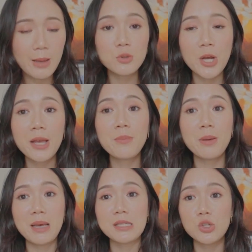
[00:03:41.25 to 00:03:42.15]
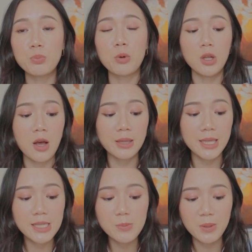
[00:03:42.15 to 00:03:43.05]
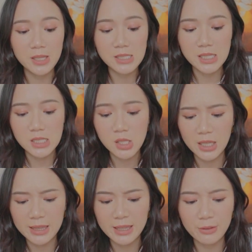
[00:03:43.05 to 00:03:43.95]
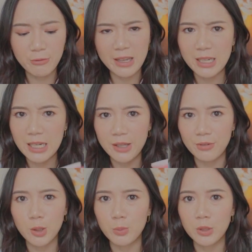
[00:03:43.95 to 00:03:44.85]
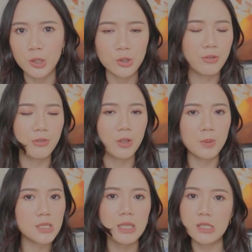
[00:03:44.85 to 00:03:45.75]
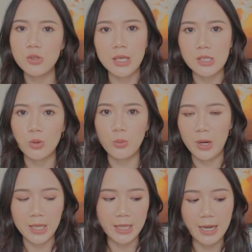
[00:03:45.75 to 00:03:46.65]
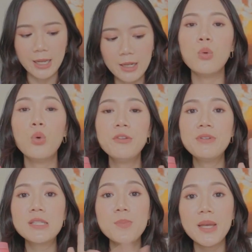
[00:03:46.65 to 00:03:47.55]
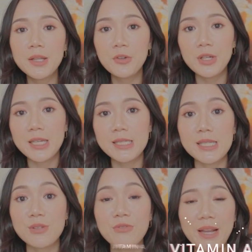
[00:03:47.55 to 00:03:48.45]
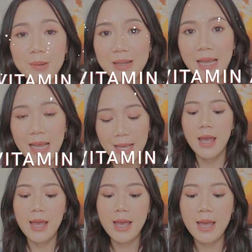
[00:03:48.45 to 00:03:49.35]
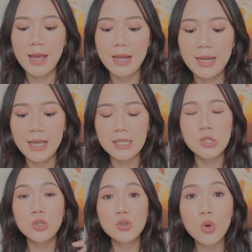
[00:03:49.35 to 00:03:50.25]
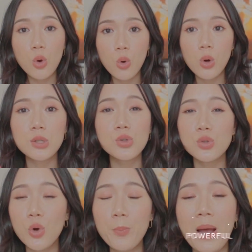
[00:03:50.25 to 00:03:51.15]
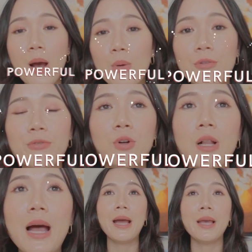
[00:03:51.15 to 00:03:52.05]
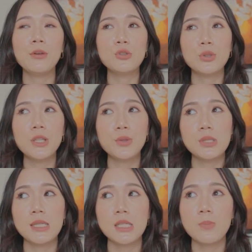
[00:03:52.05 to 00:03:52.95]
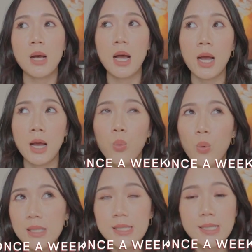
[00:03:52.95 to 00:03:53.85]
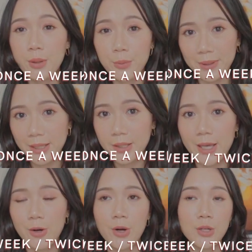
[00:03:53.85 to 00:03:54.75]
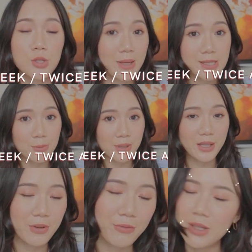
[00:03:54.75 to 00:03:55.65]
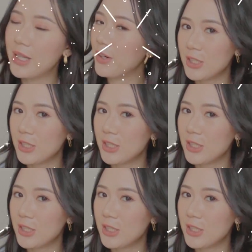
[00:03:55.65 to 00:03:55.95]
I'm trying my best to prolong this because it's not readily available here in the Philippines, unless you guys know where I can get it. One of its main ingredients is vitamin A, and it's so, so powerful. I usually use this mga once a week or twice a week if I'm feeling